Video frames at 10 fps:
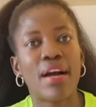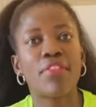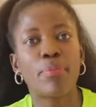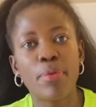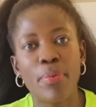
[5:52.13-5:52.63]

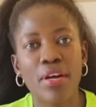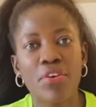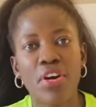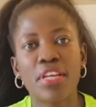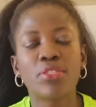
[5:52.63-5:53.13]
other people
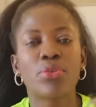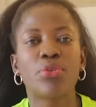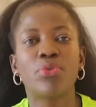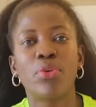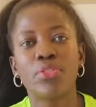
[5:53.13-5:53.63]
are going, so
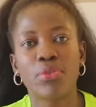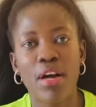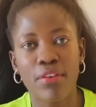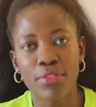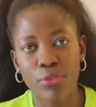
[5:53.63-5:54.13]
you also
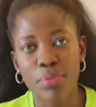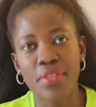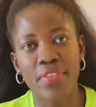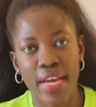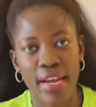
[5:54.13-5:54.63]
have to
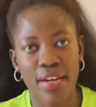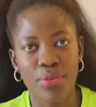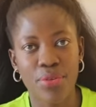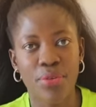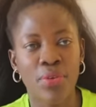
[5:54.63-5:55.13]
be there,
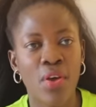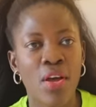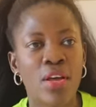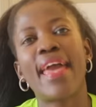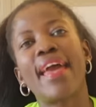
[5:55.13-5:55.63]
you know.
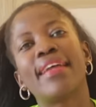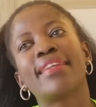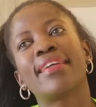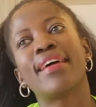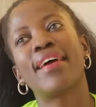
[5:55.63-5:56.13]

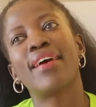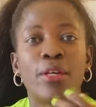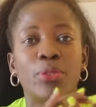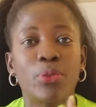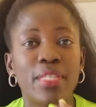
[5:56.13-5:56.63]
And
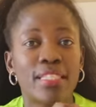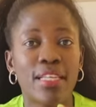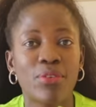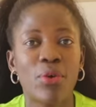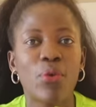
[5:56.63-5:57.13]
2 days
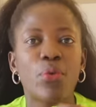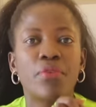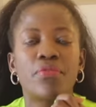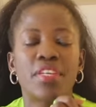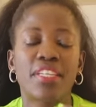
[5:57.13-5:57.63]
ago,
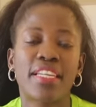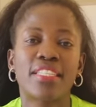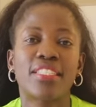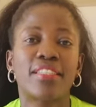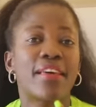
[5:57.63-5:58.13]
we
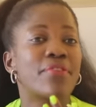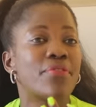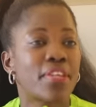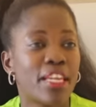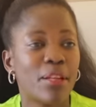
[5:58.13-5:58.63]
finished the
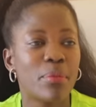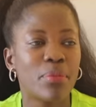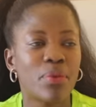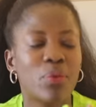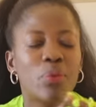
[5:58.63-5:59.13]

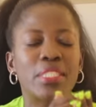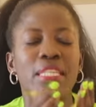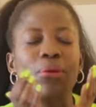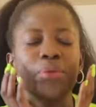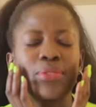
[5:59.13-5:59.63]
film,
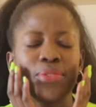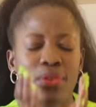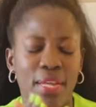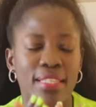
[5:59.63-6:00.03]
which I was so